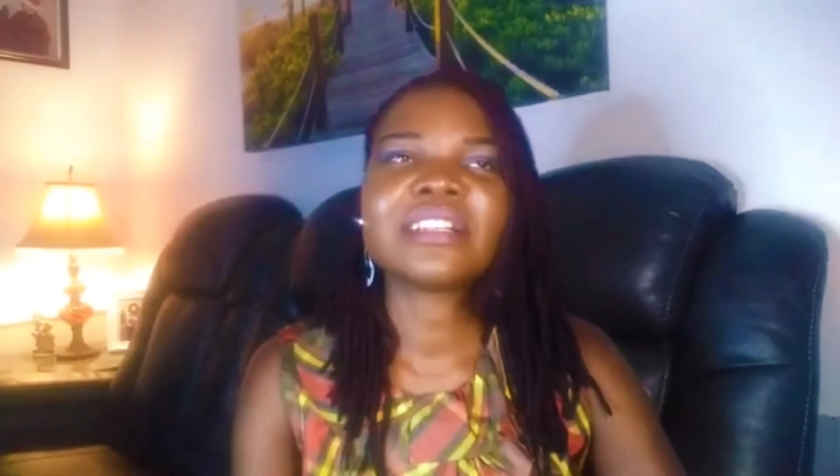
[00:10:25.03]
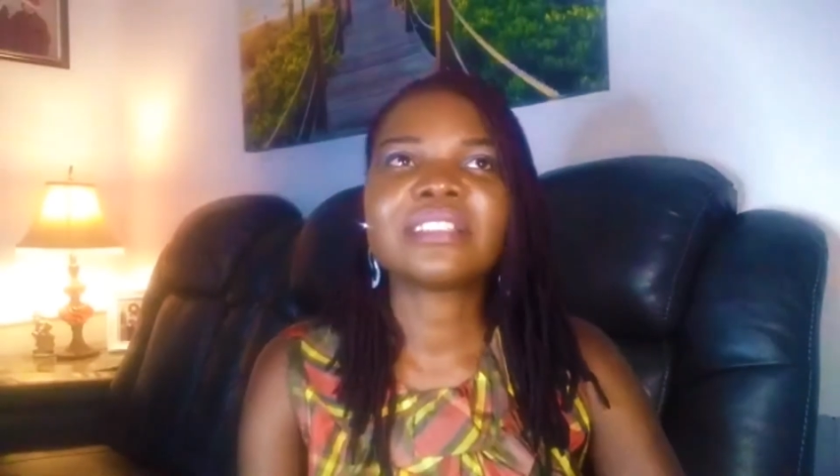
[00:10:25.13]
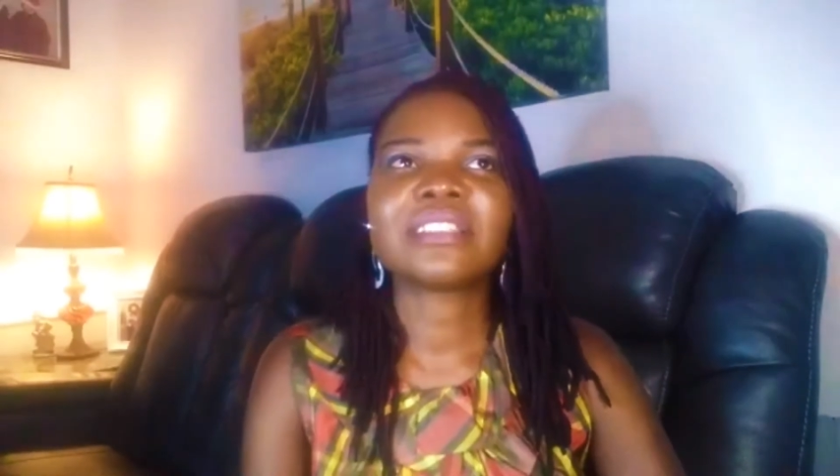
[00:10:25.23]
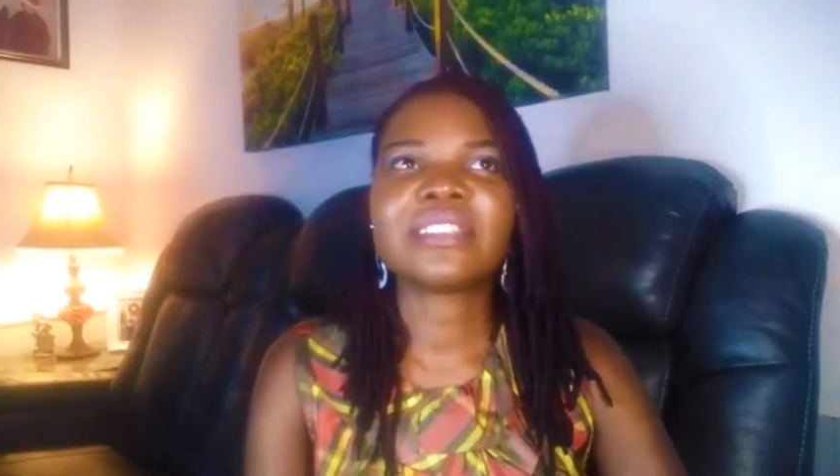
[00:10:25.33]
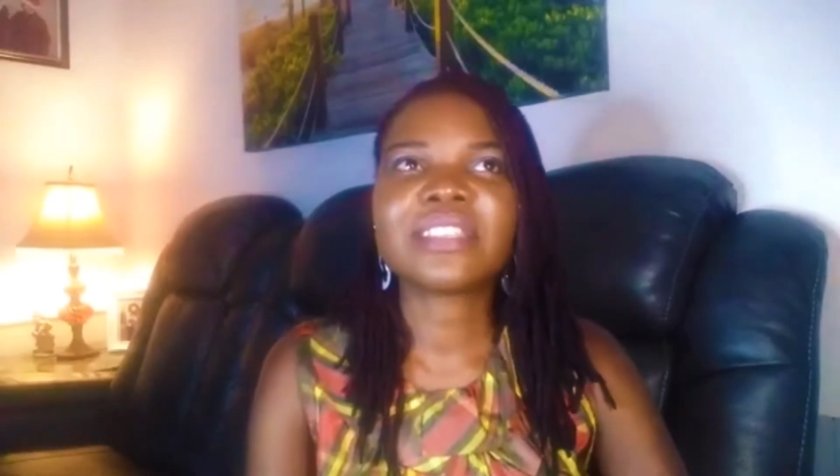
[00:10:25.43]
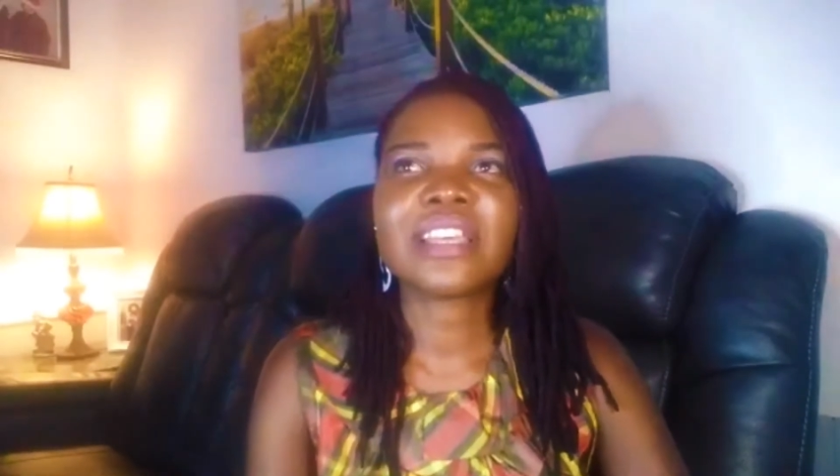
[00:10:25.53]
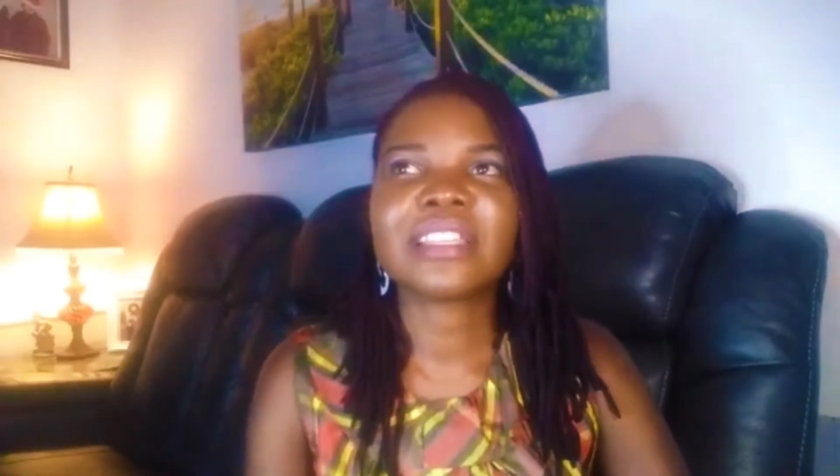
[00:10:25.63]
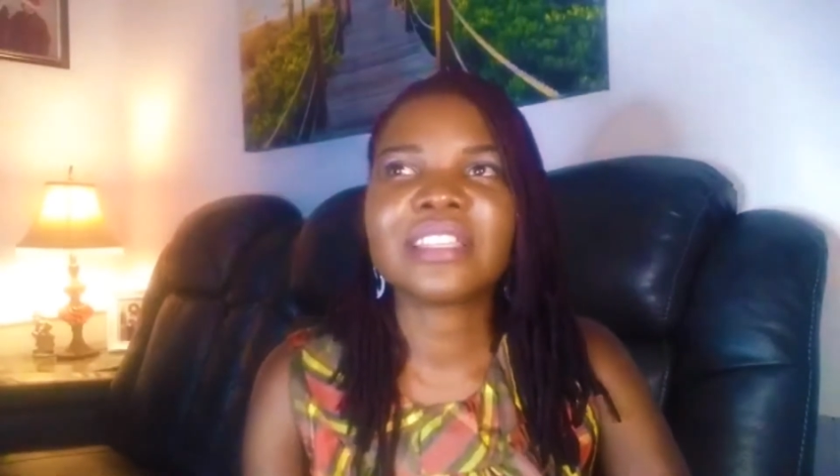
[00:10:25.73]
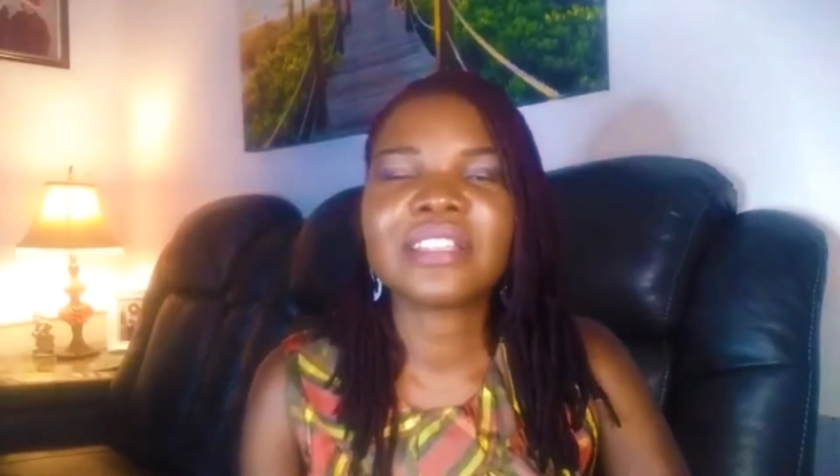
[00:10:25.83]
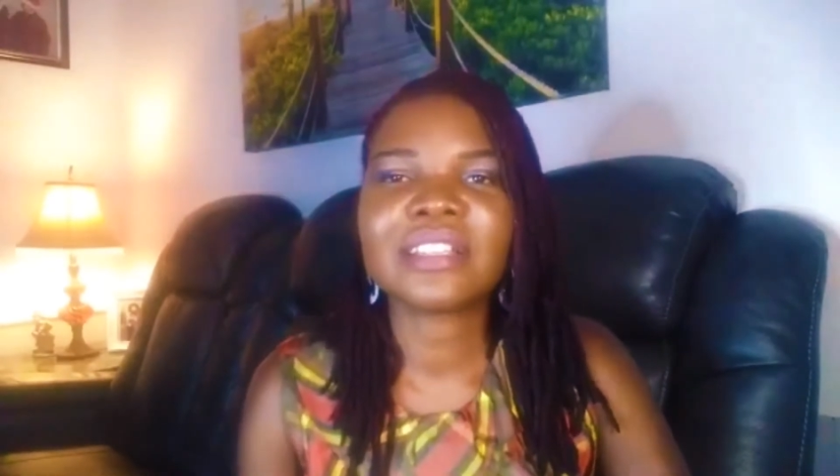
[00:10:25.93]

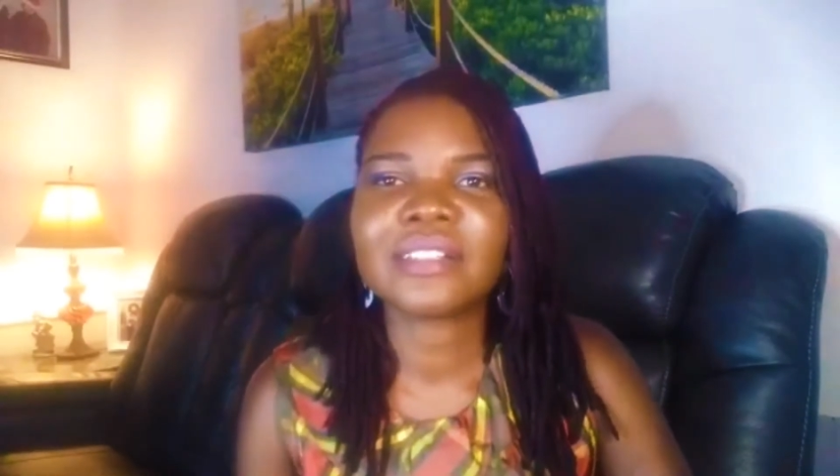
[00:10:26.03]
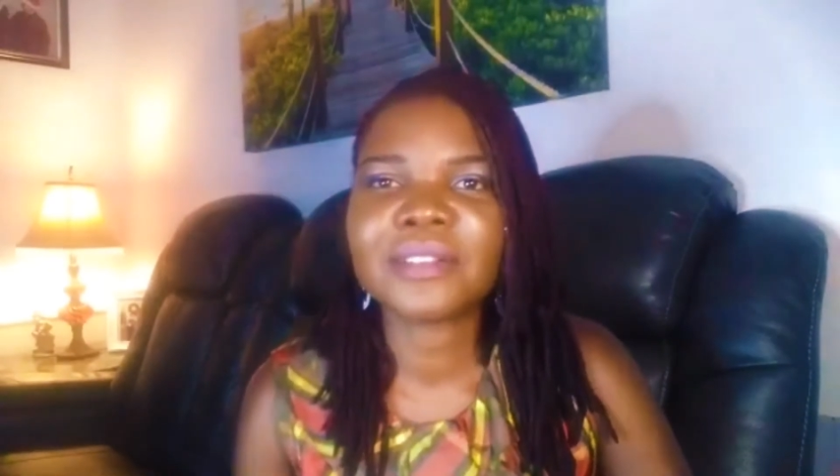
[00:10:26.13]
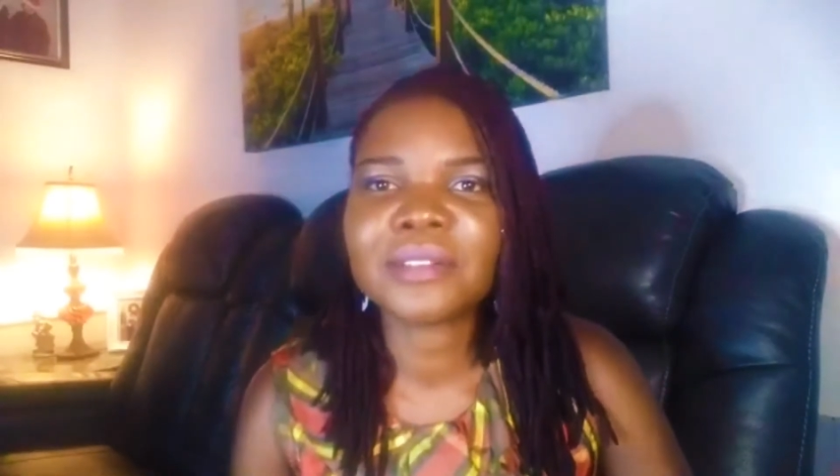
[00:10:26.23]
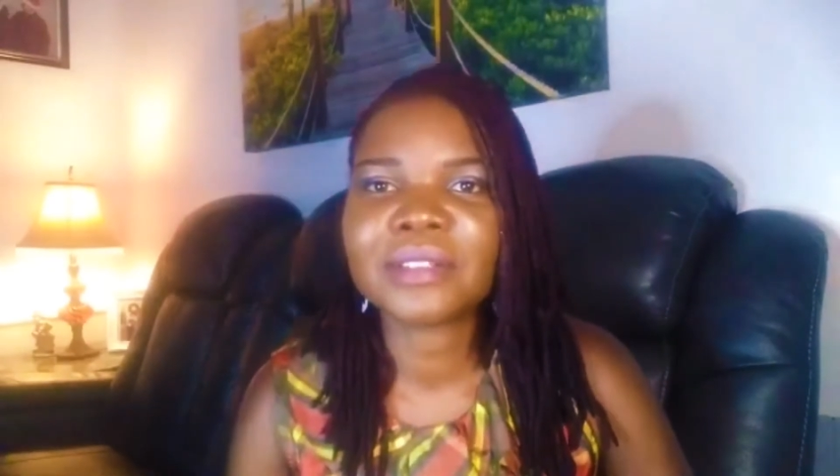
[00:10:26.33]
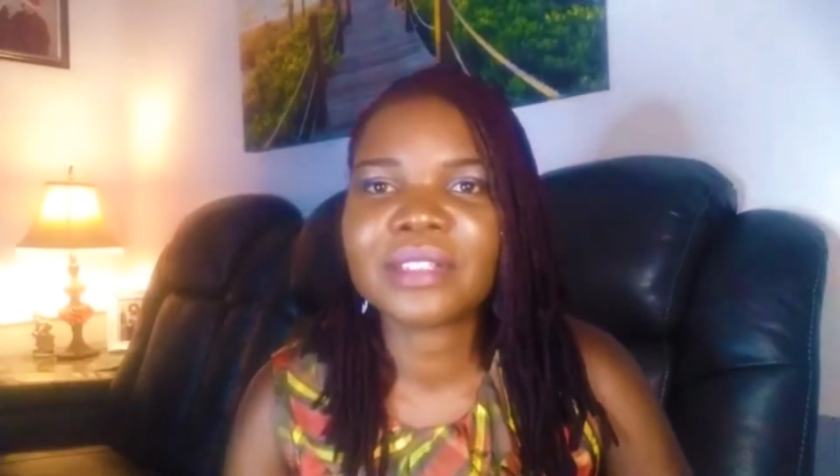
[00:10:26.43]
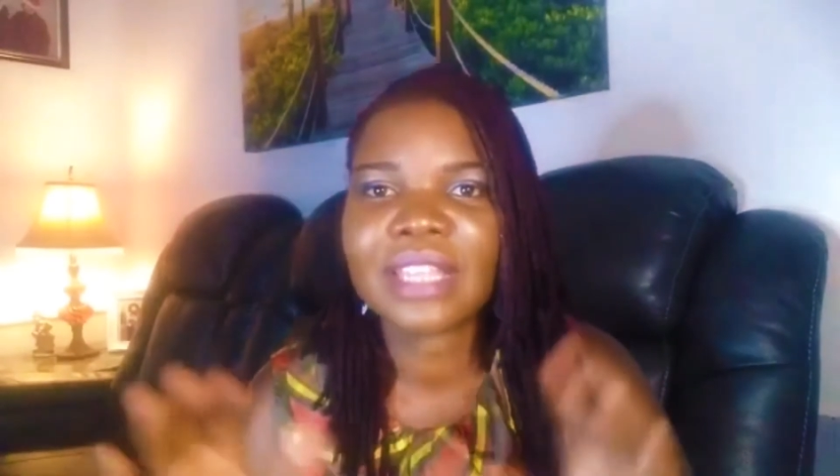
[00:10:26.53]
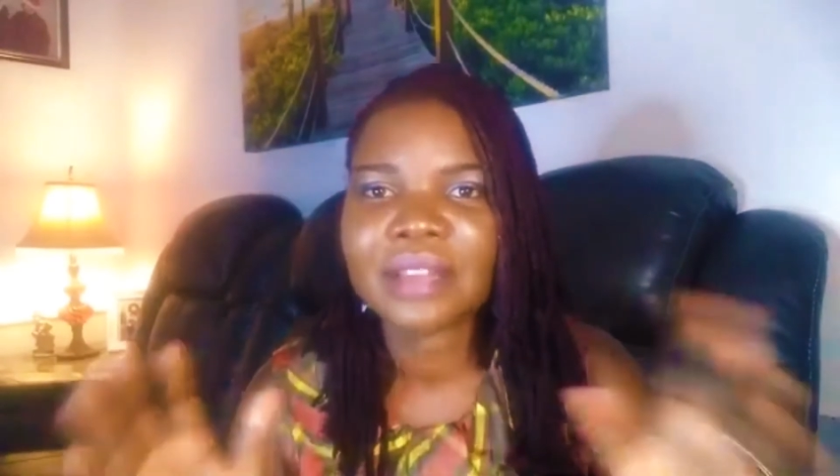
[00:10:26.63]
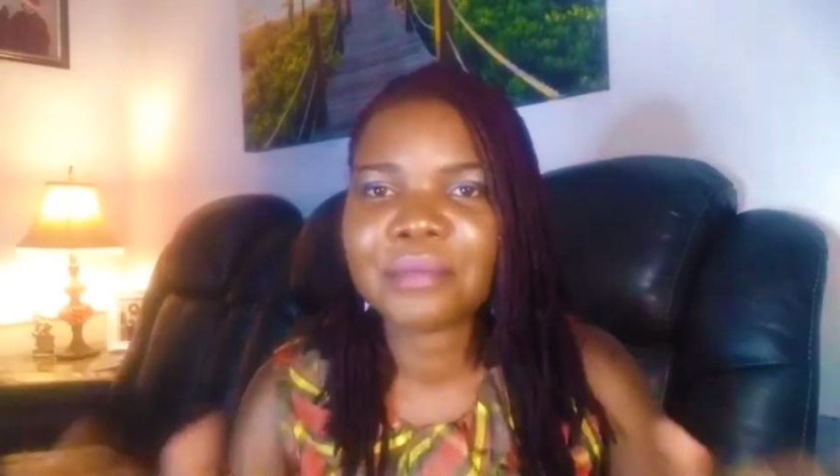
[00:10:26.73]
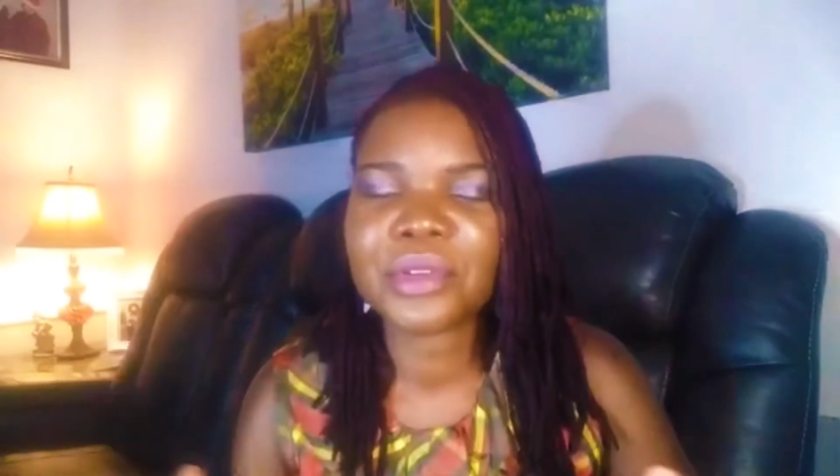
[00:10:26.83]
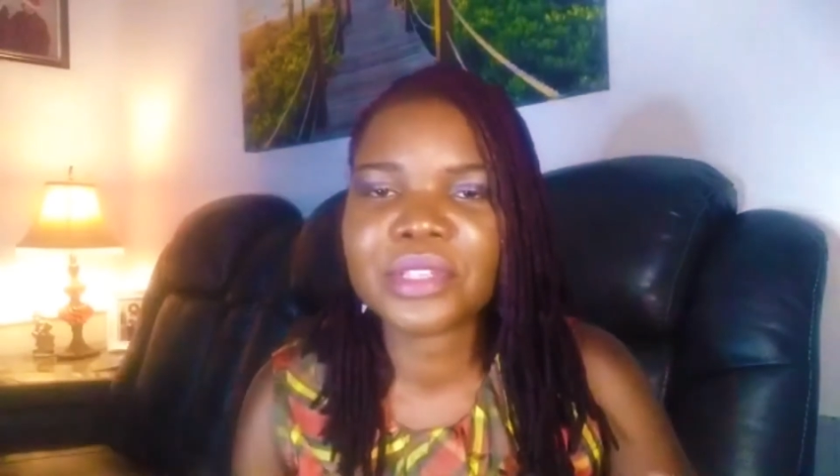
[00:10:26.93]
designing like a
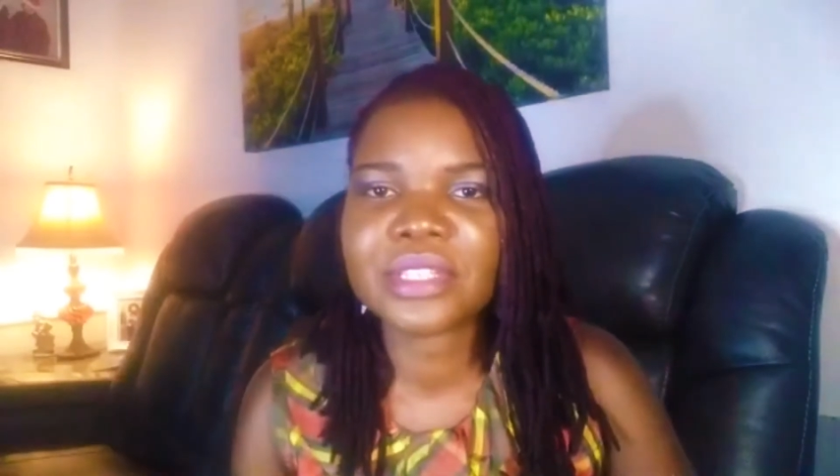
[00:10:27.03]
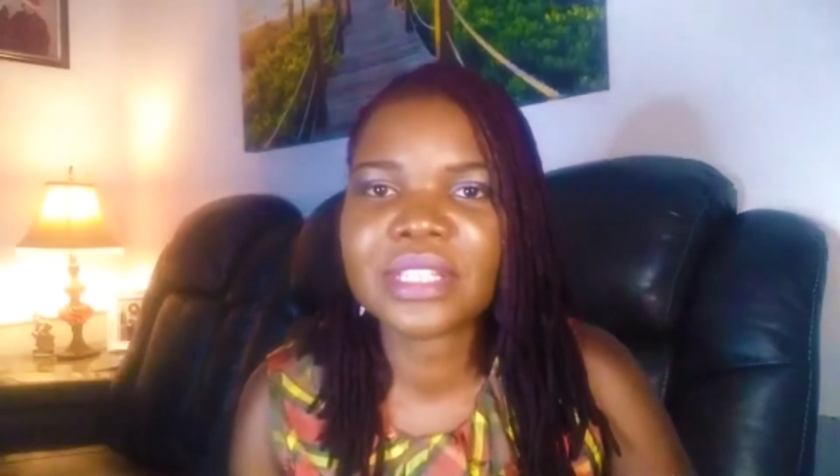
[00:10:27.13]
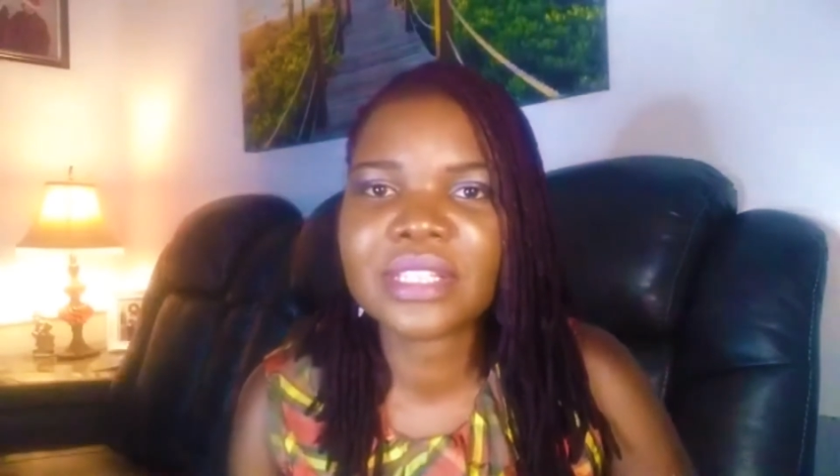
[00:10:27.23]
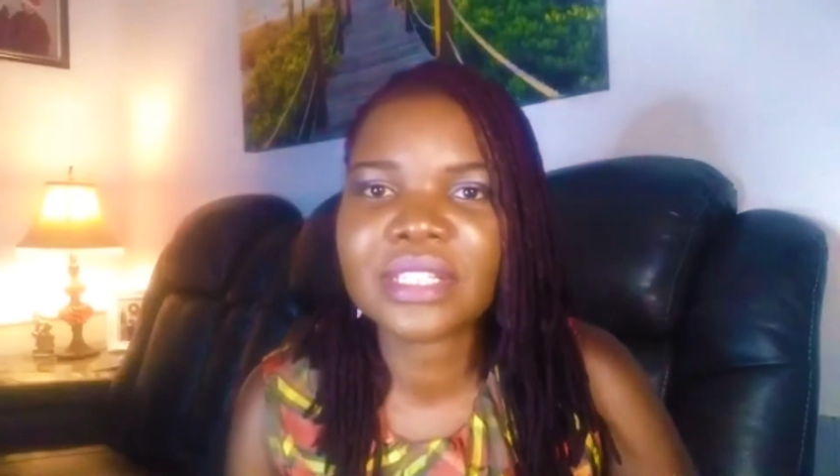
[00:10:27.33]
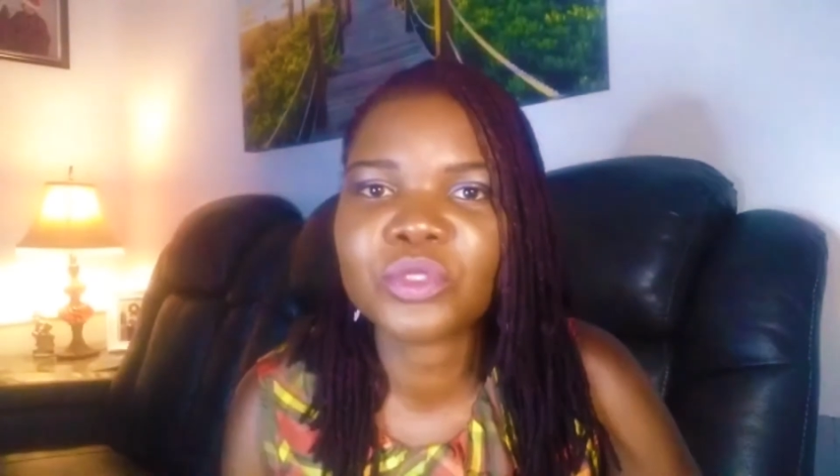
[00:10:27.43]
poster.